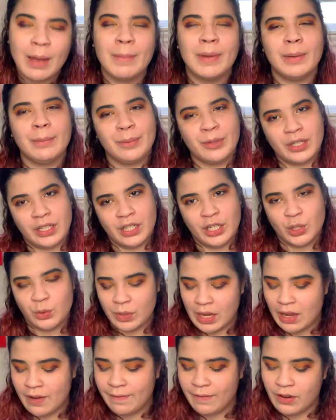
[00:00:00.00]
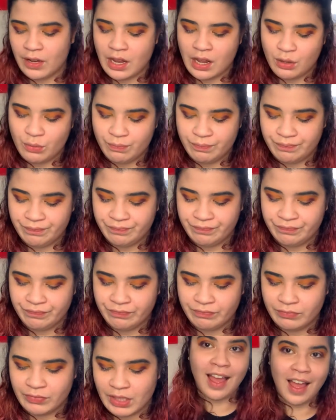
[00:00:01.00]
going to put it in okay for now.
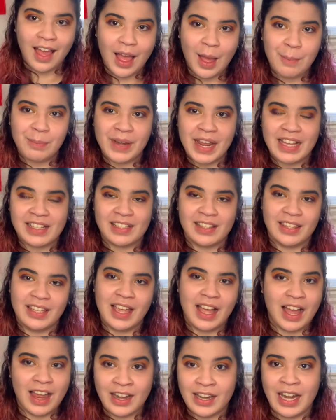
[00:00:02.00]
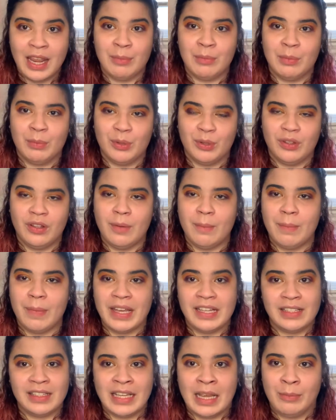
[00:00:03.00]
Up next, The Unnamable
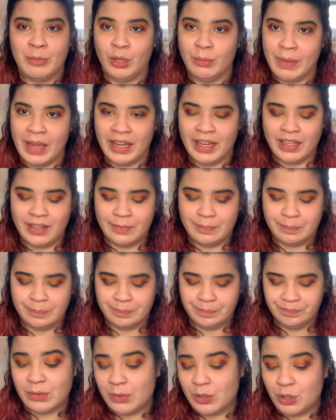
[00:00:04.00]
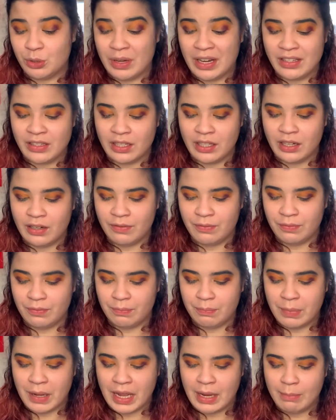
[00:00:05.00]
by Samuel Beckett. This was translated
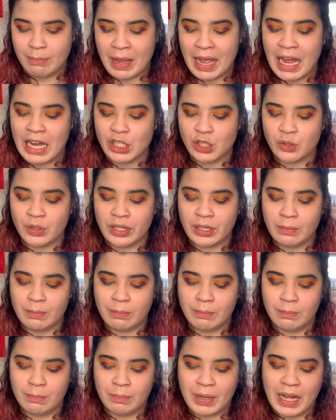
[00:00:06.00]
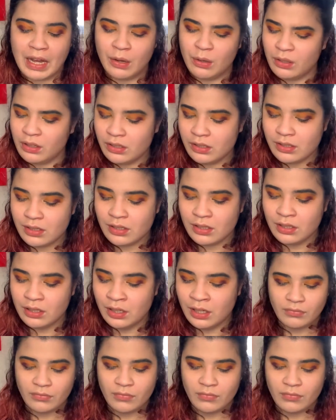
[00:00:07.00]
by Patrick Bowles.